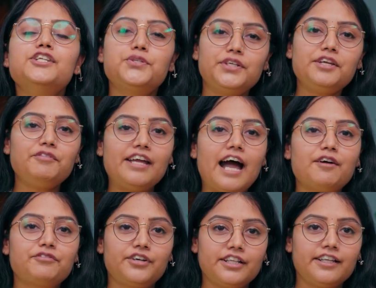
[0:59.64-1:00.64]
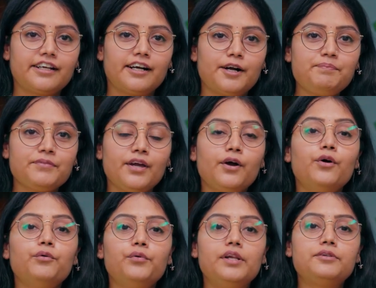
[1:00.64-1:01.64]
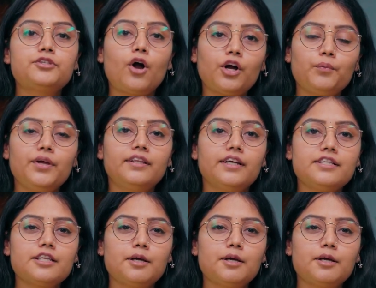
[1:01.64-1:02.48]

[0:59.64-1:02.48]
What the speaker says: Today we have Krithika, who will talk with us